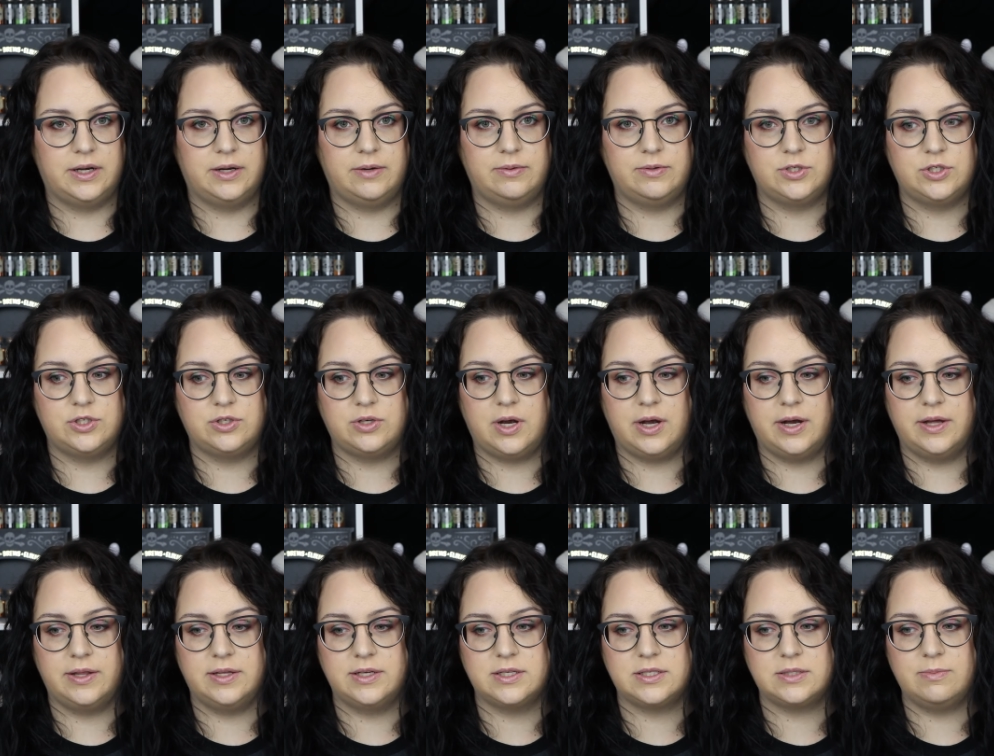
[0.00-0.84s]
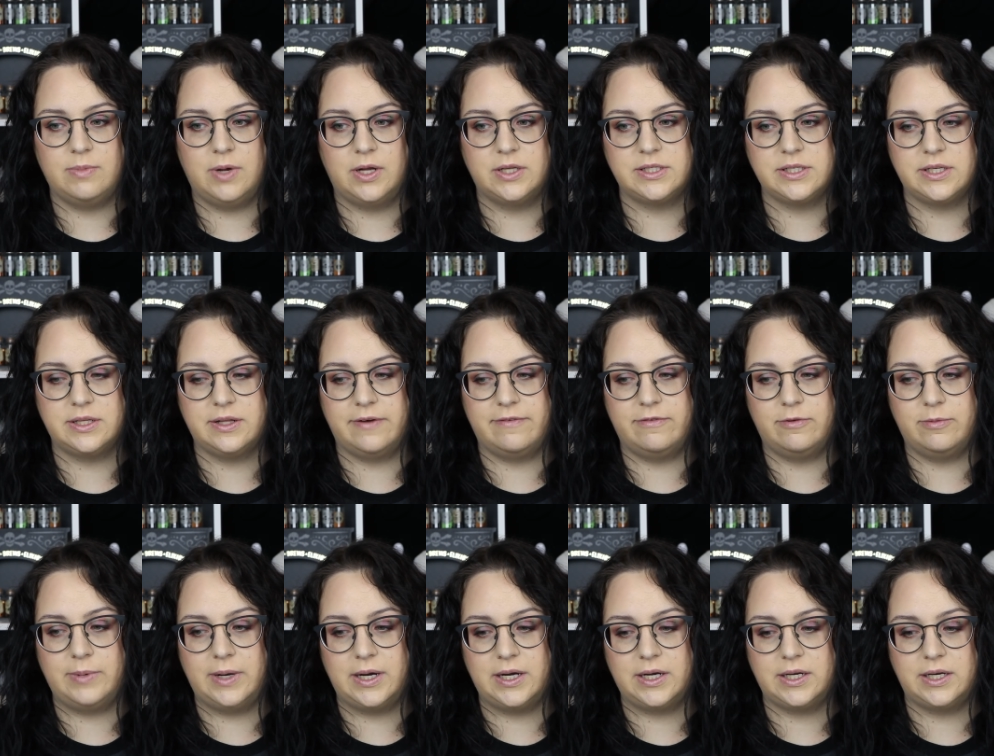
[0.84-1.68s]
I would try this multi-level
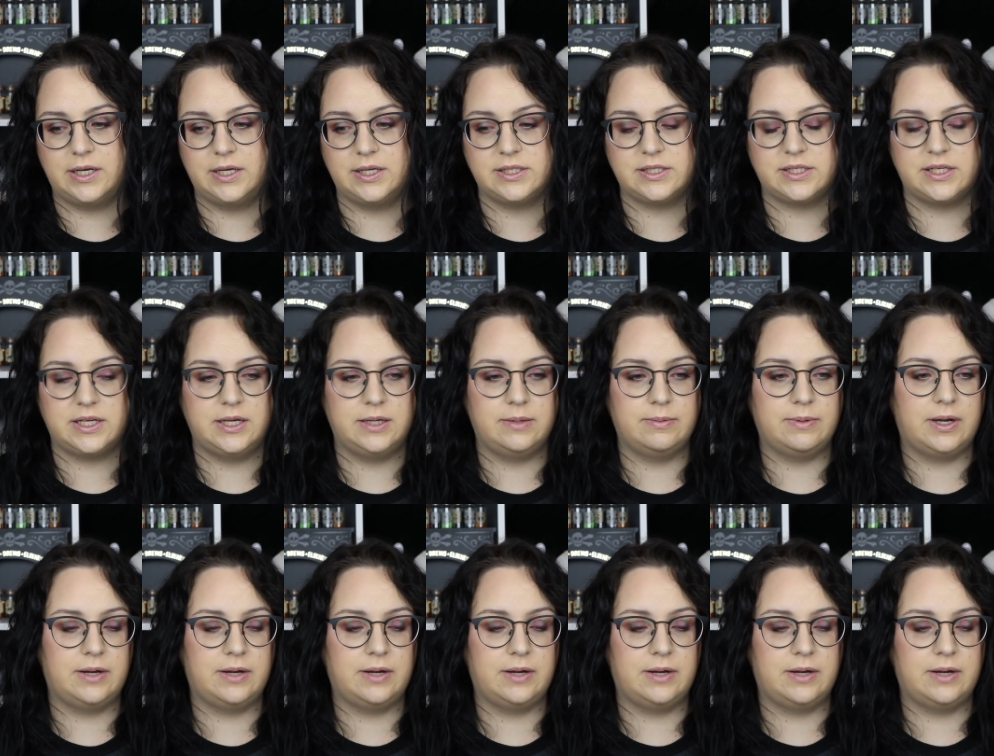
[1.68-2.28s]
marketing scheme.